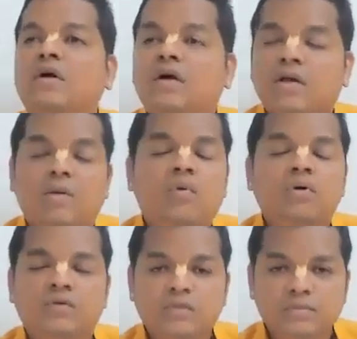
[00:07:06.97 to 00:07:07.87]
come
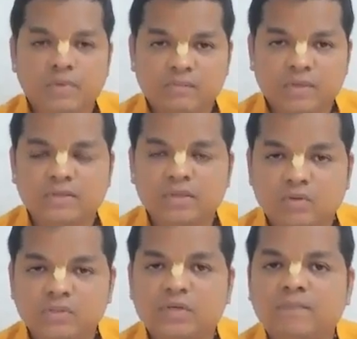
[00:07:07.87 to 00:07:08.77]
out of this Brahmahati
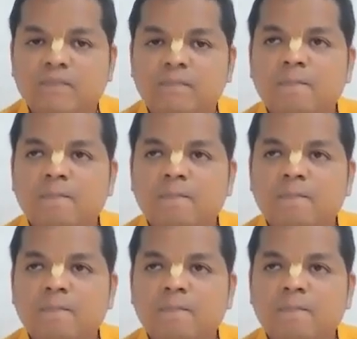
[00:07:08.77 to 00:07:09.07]
dosha.